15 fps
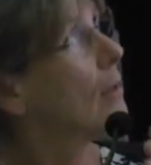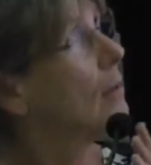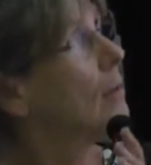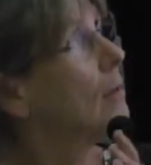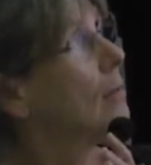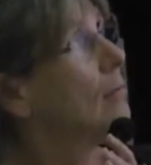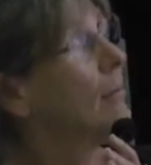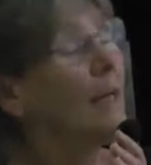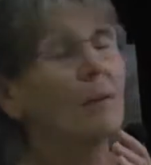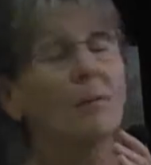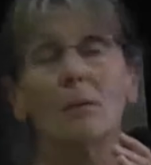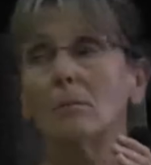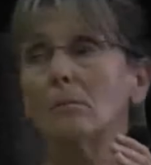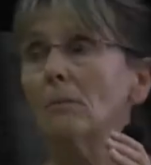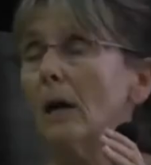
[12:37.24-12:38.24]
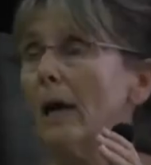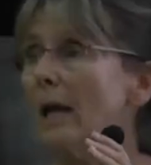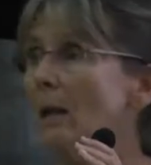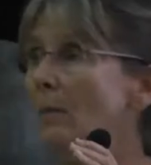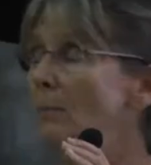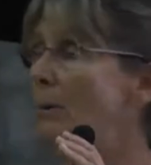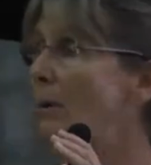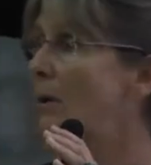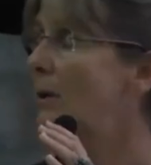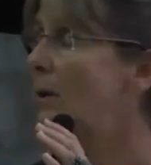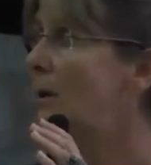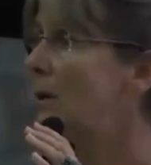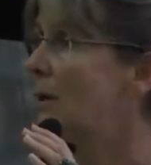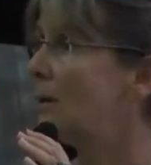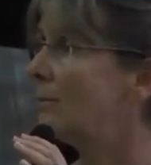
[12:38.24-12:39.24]
make them help
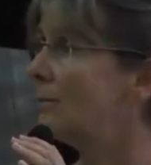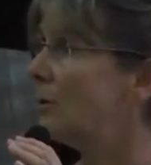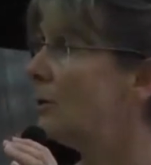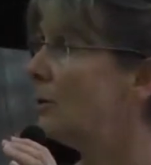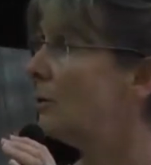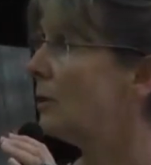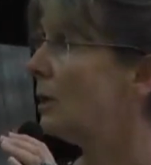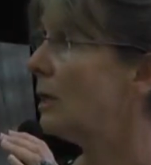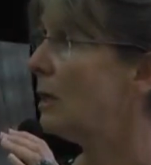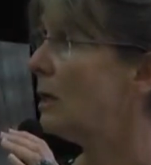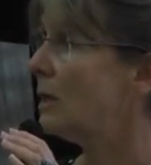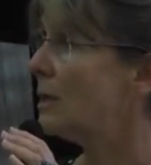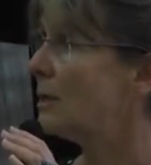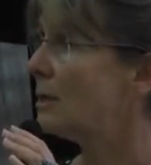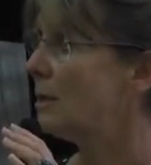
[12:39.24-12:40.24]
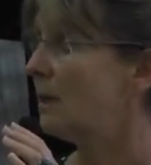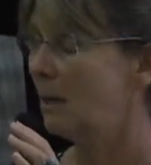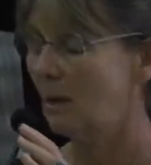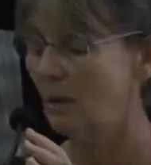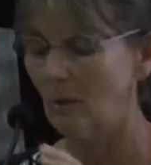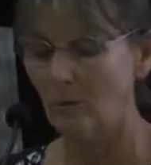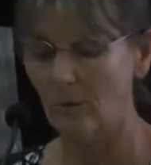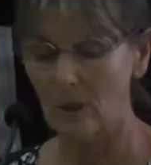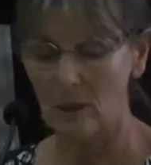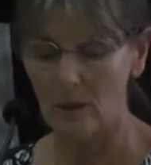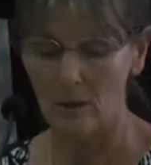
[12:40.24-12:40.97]
realize their